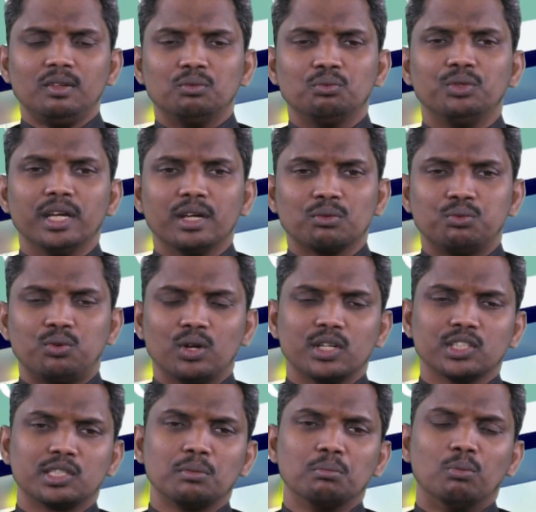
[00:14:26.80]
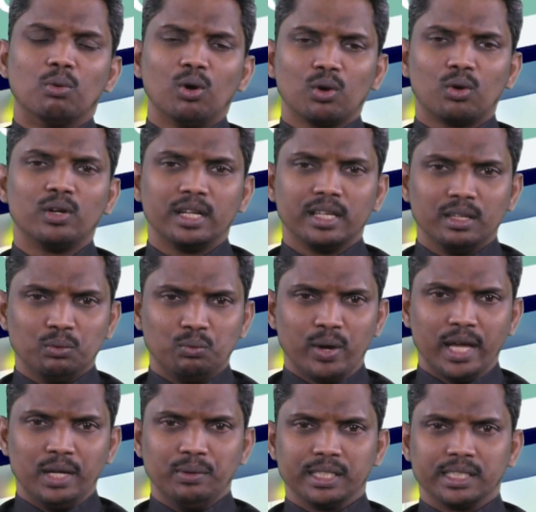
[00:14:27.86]
We are focusing more on
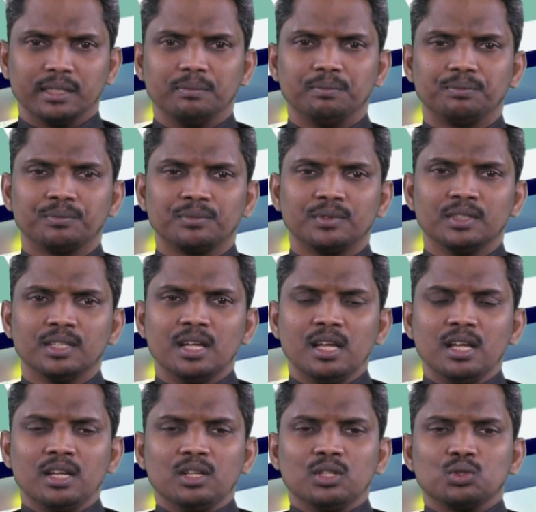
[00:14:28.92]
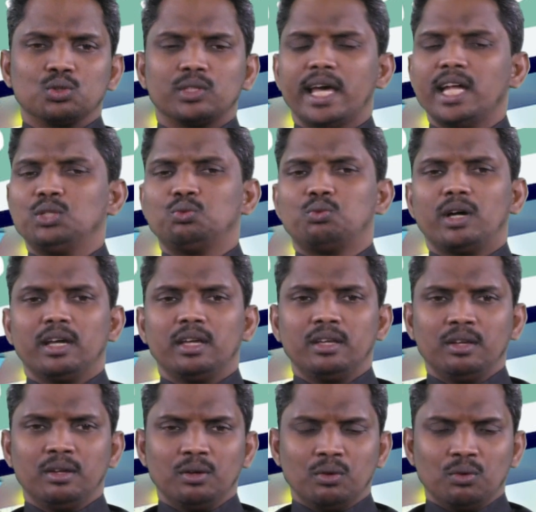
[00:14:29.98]
evaluation. So that's
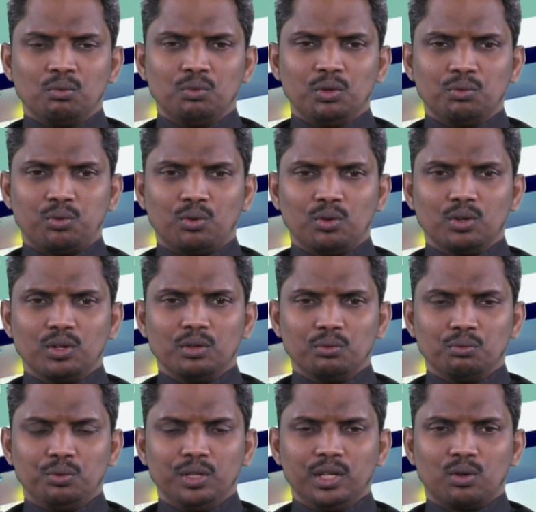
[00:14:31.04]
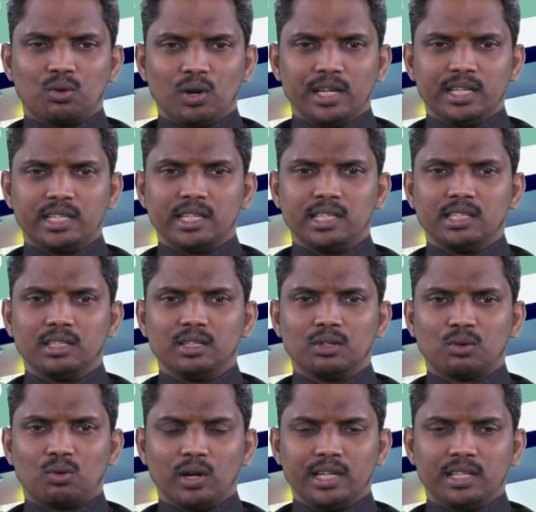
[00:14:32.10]
why we call
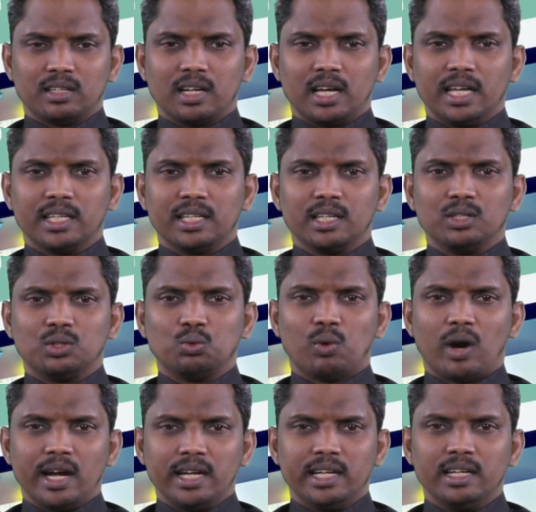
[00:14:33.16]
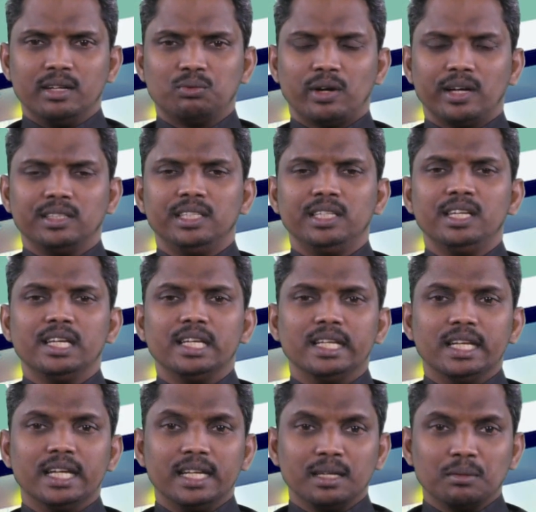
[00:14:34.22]
it like to identify the
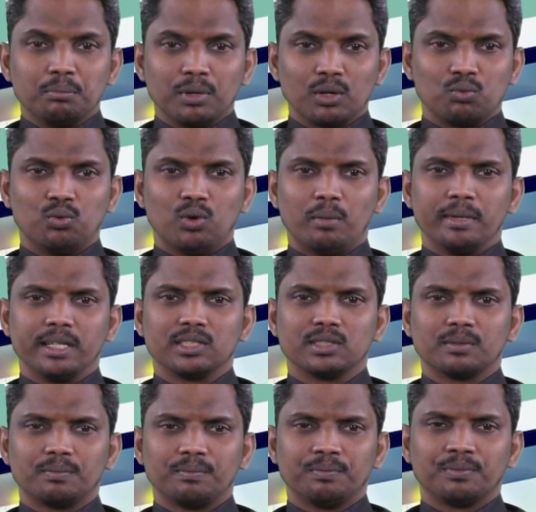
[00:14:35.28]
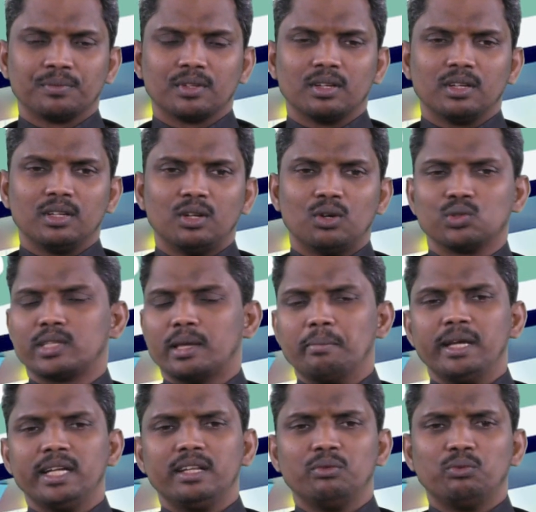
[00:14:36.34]
learning performance. Now
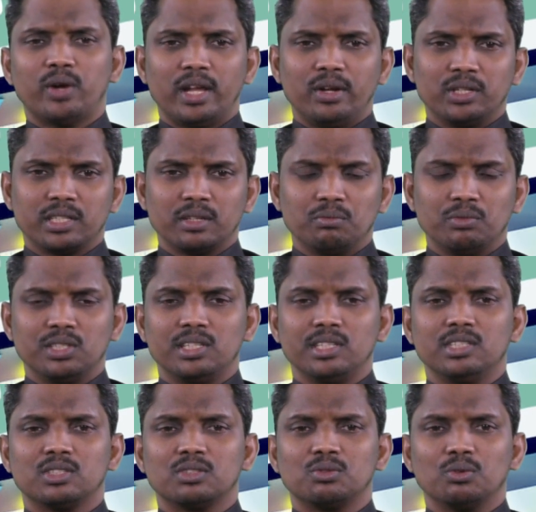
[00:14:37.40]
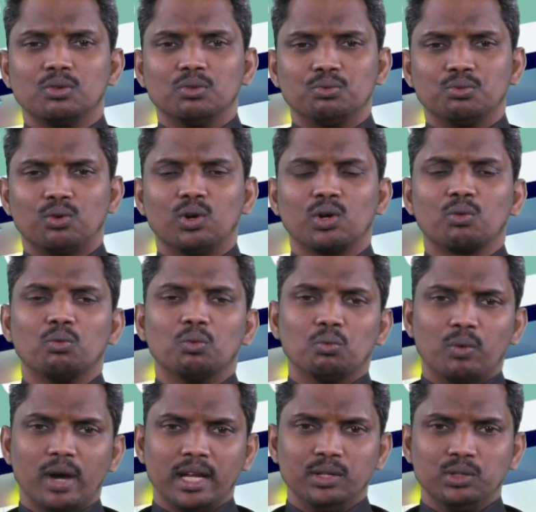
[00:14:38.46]
summative evaluation, which is for
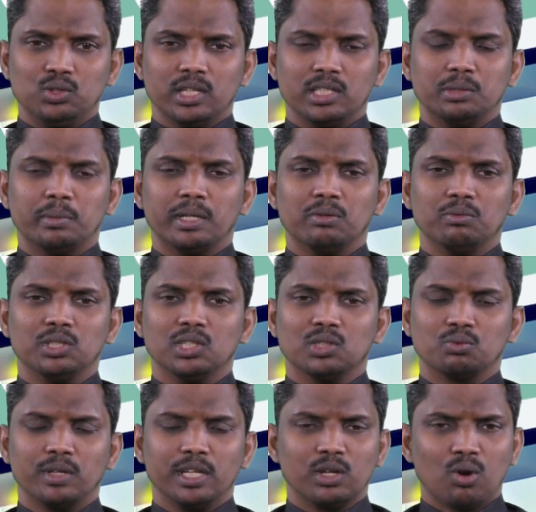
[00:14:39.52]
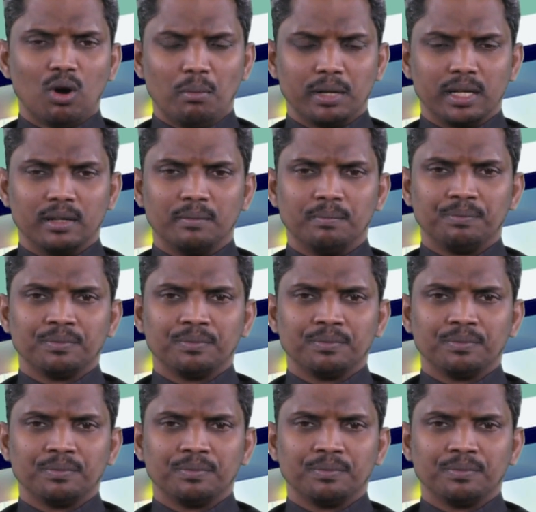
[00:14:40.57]
value judgment, which is very common.